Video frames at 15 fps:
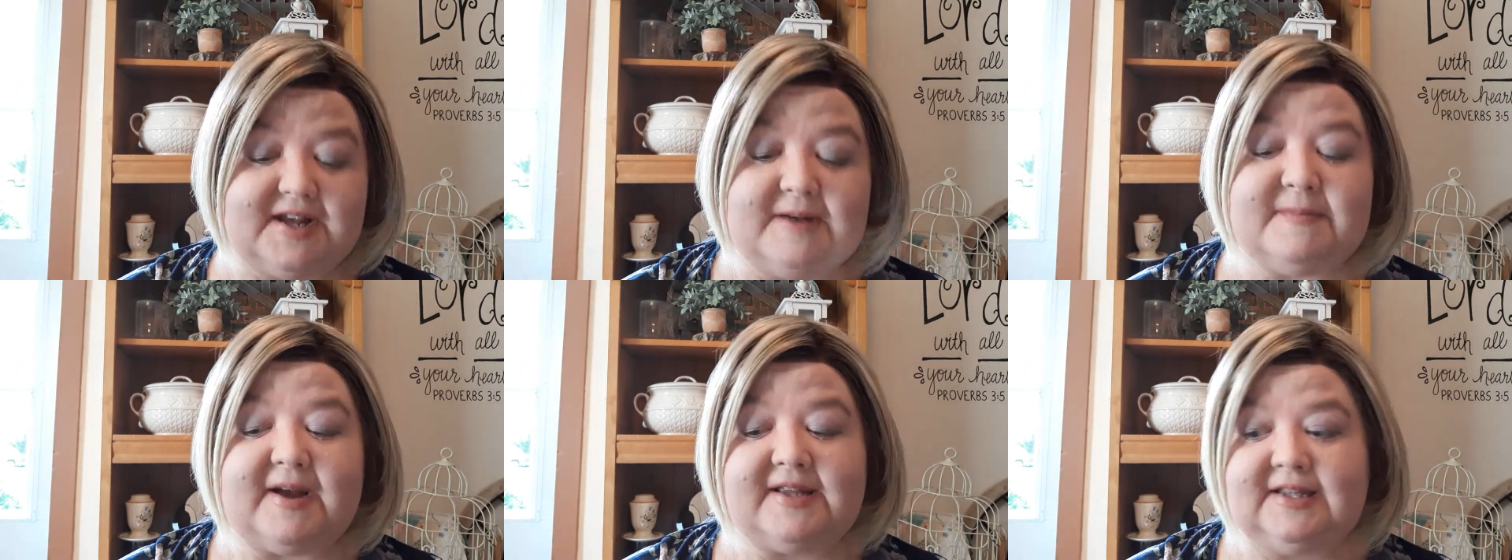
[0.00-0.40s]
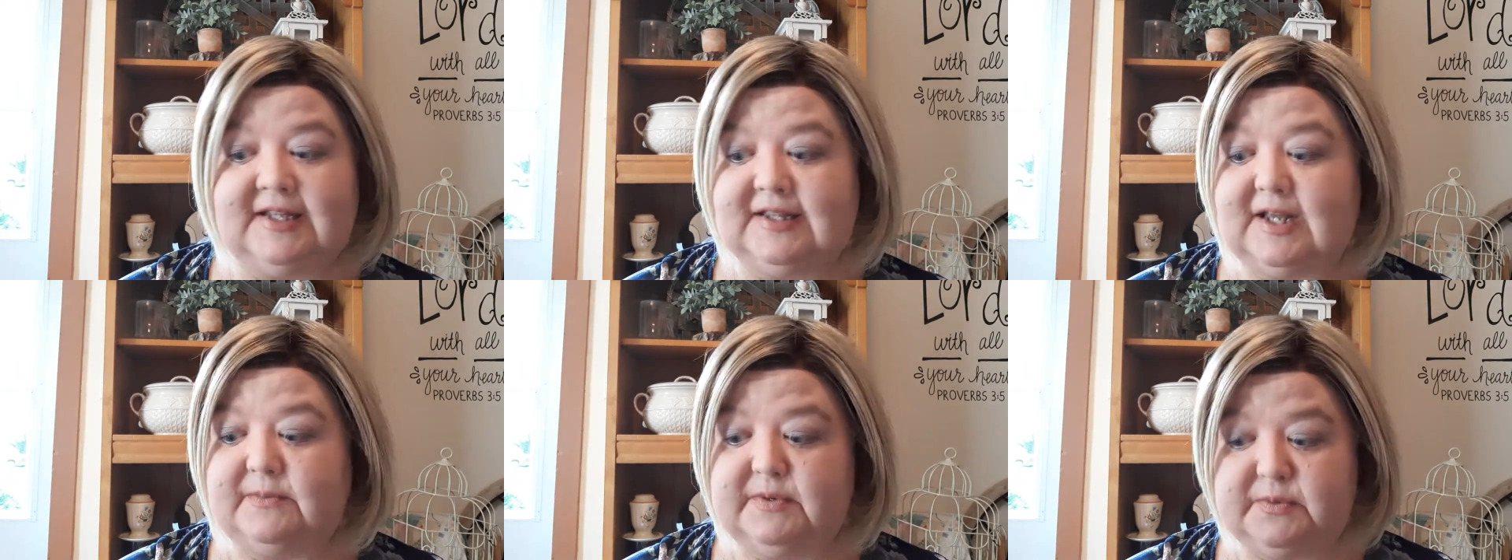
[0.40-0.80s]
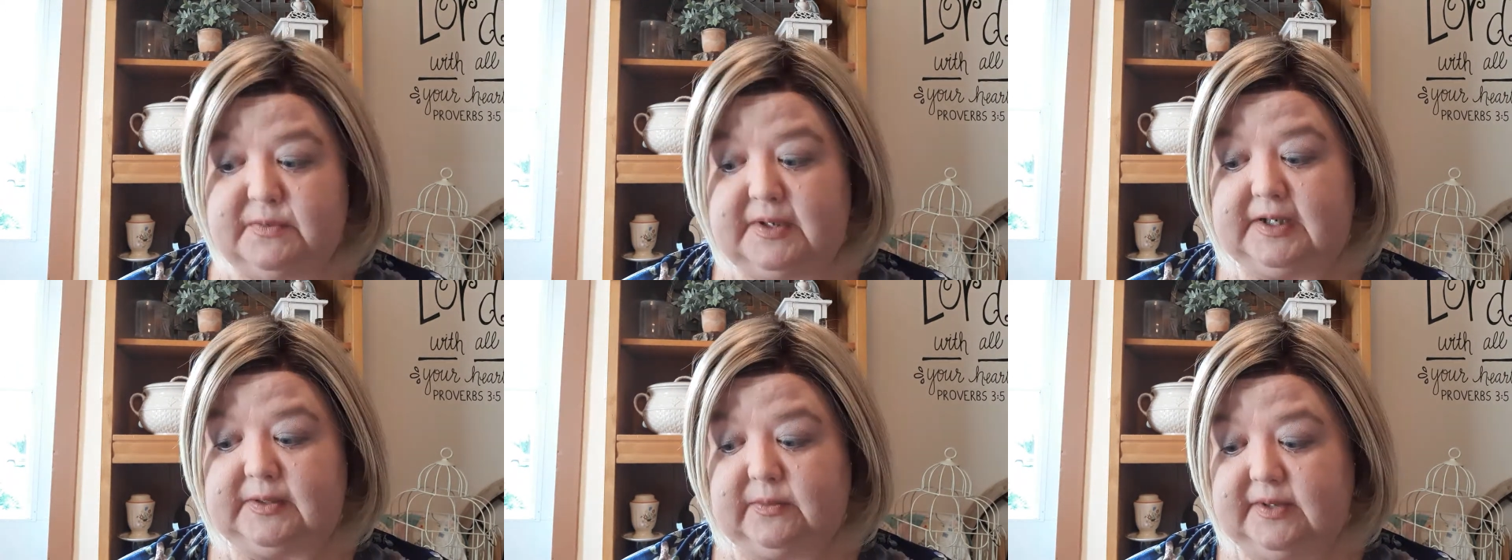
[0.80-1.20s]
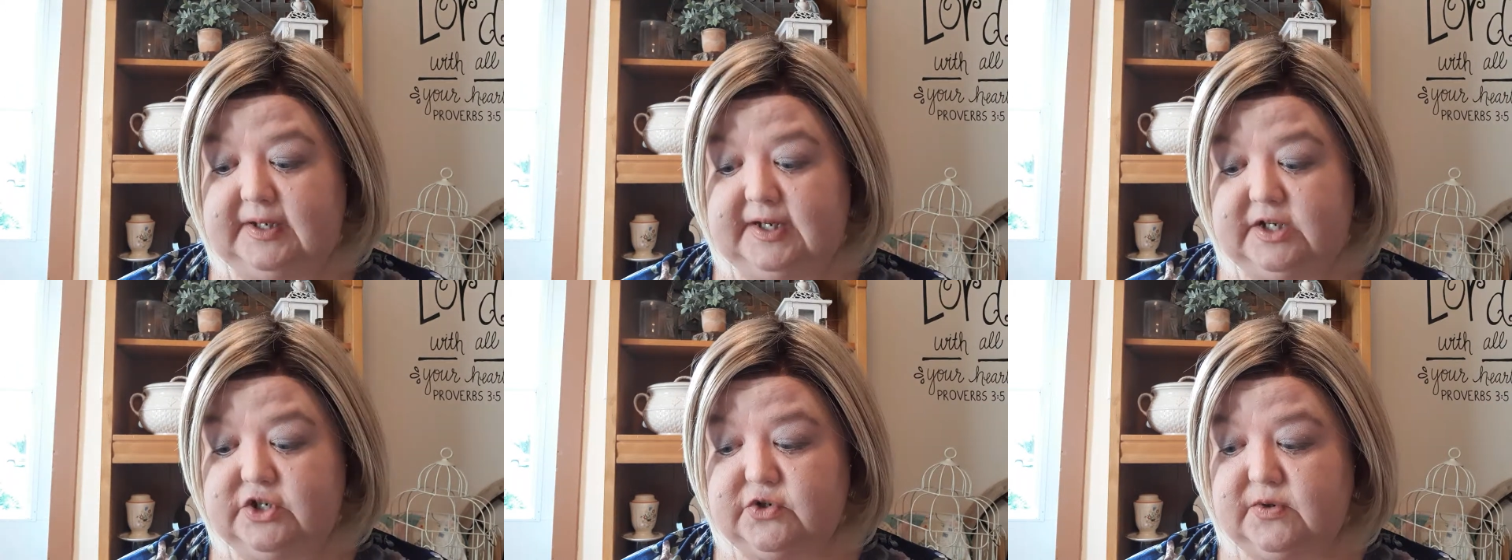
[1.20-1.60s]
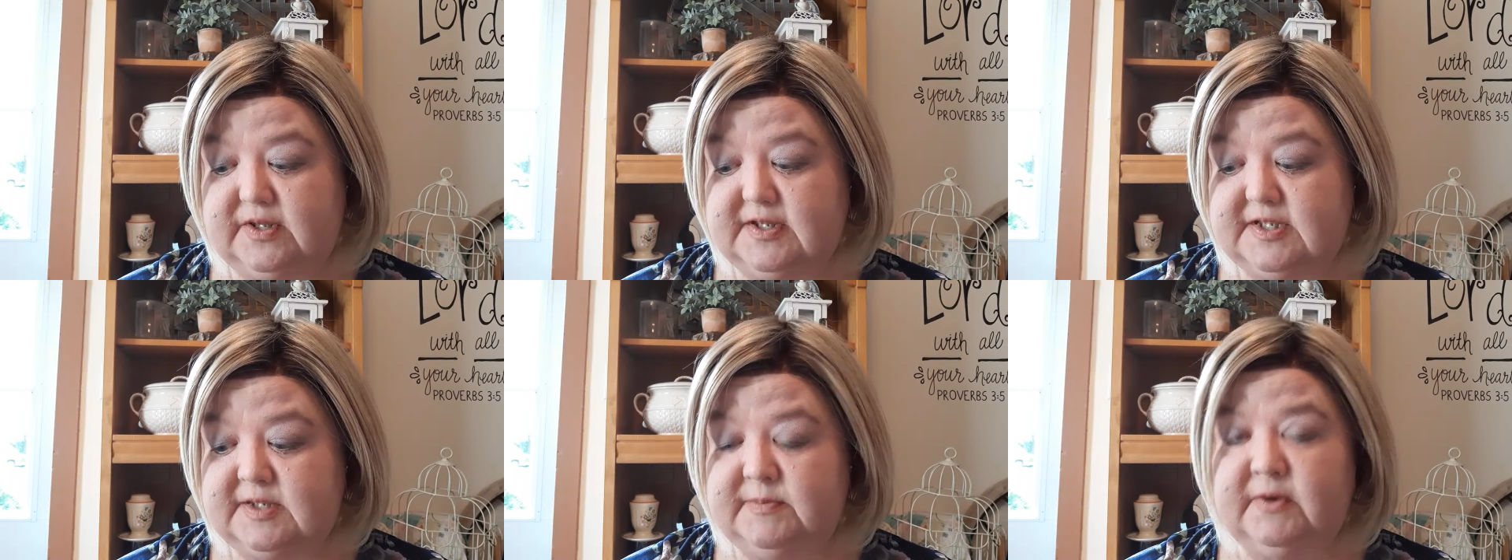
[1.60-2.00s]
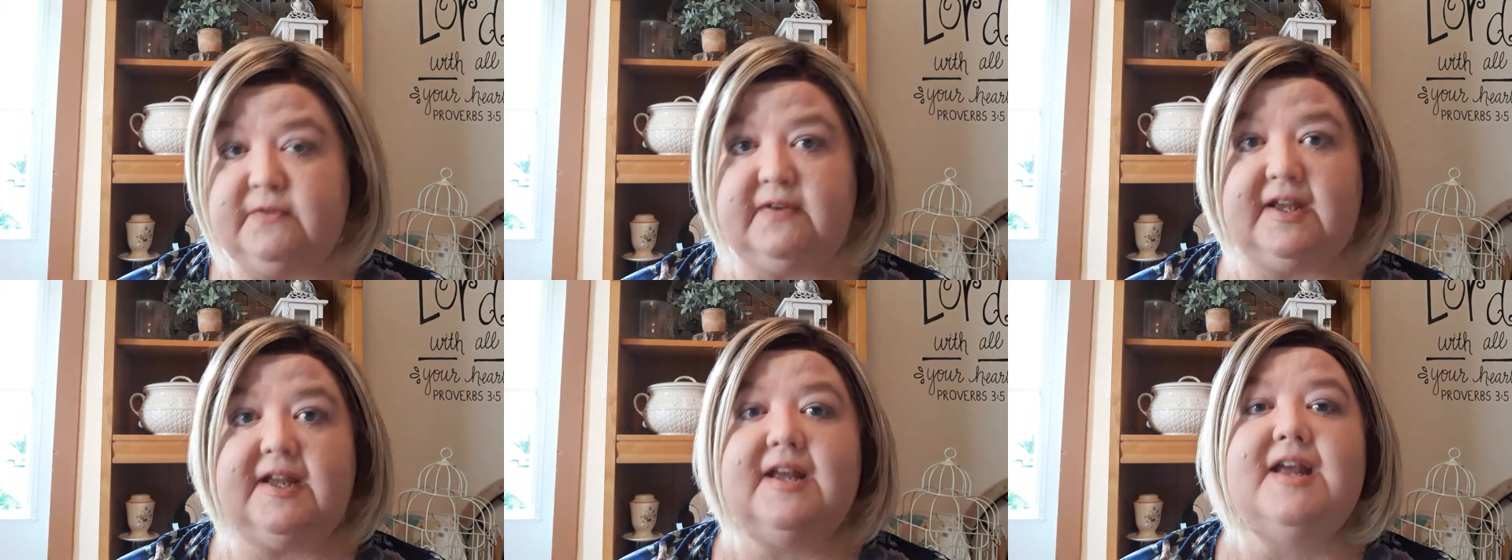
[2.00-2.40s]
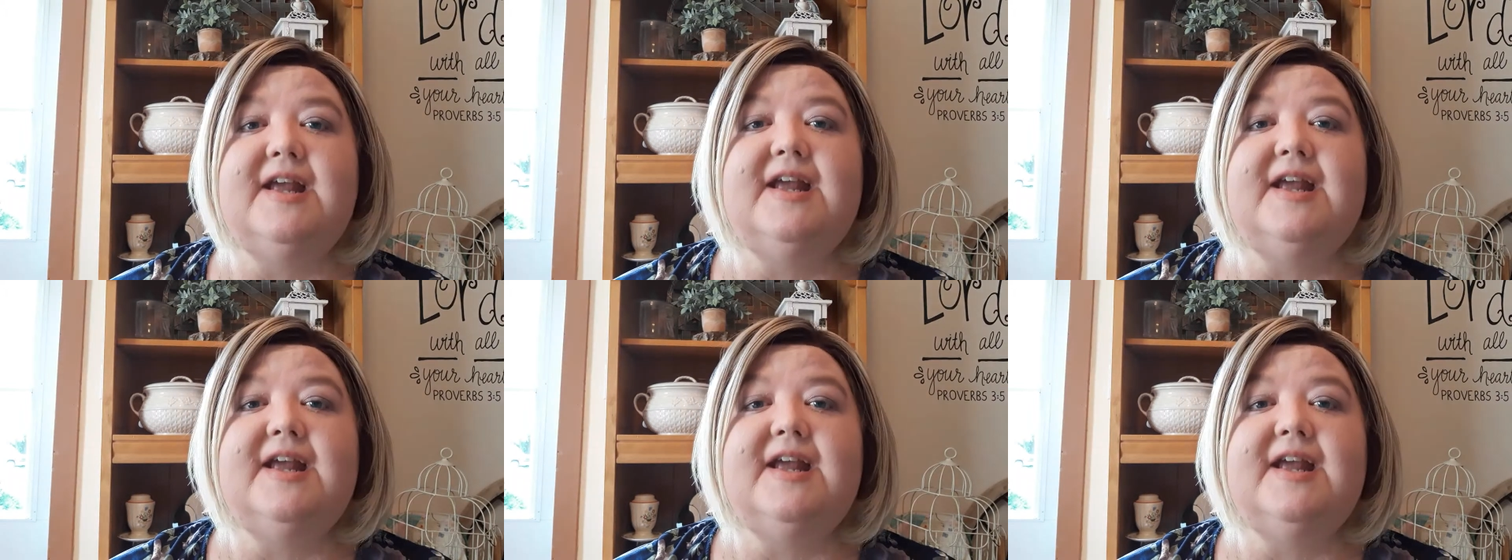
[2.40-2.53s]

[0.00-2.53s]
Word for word: Um, I think they would really, really enjoy this movie.